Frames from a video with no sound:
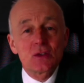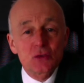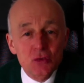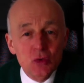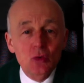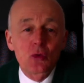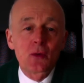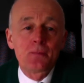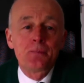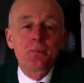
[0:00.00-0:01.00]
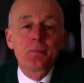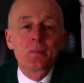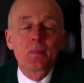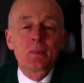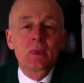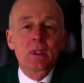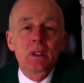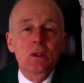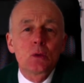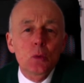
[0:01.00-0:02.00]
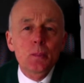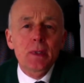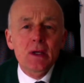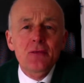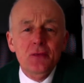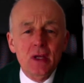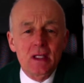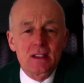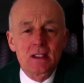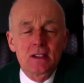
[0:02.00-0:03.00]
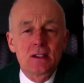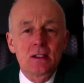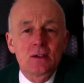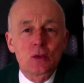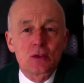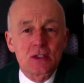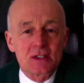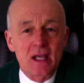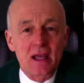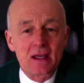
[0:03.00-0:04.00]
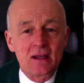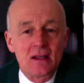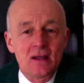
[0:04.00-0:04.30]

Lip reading: truth. Don't be afraid, daughter Zion.